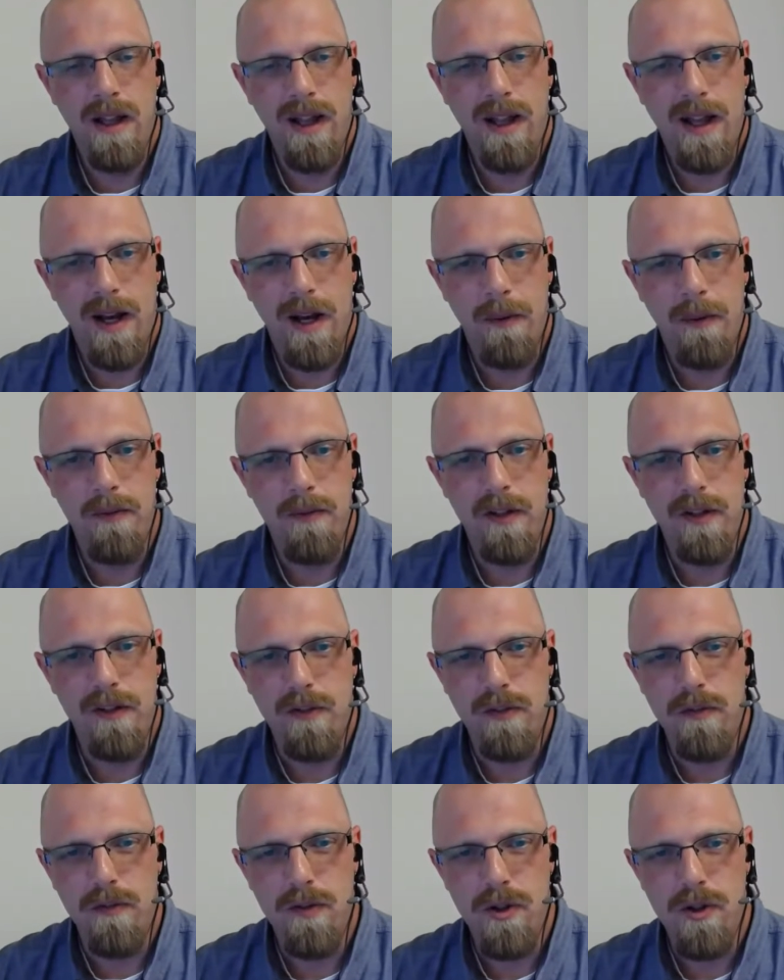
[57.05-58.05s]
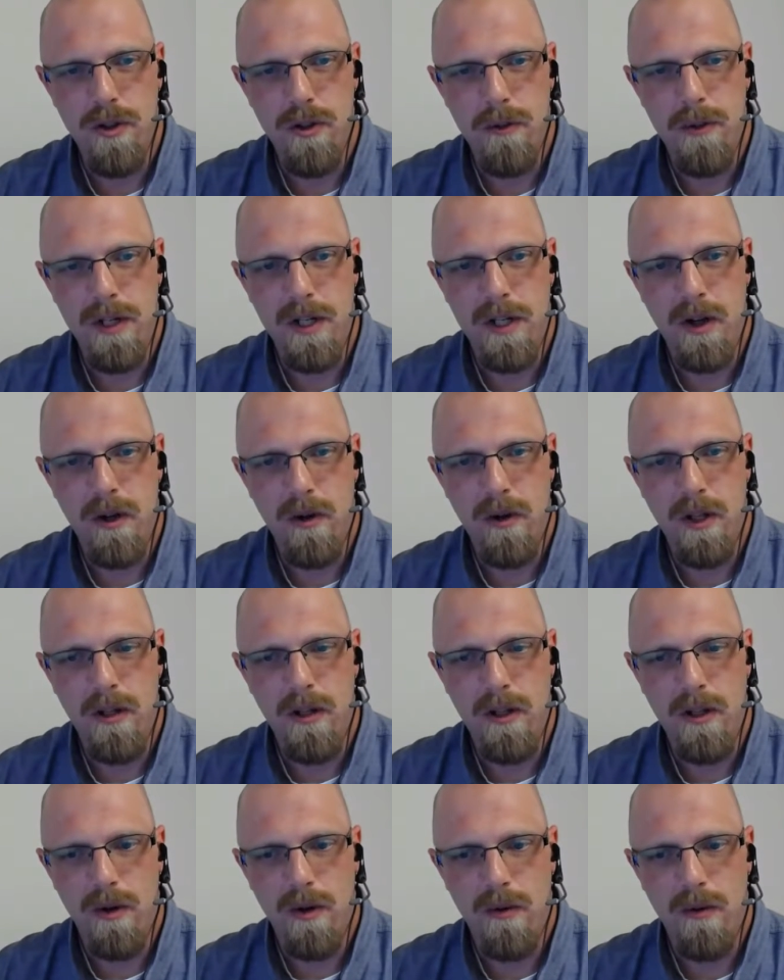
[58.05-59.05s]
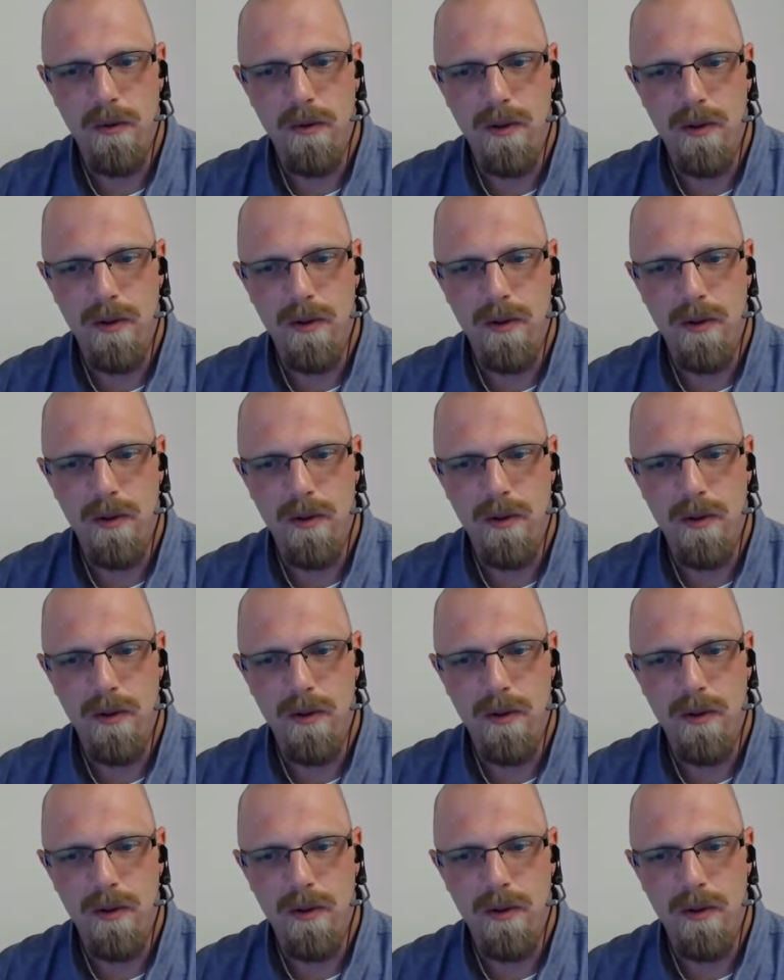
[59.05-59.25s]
It should be noted, though,